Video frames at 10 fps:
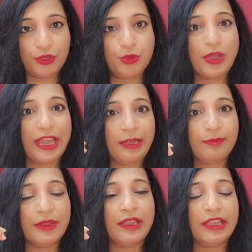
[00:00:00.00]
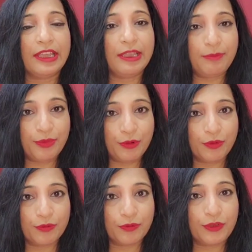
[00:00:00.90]
to help
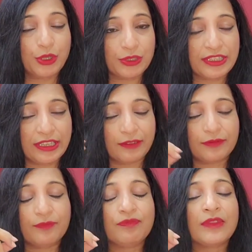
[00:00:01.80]
improve yourself?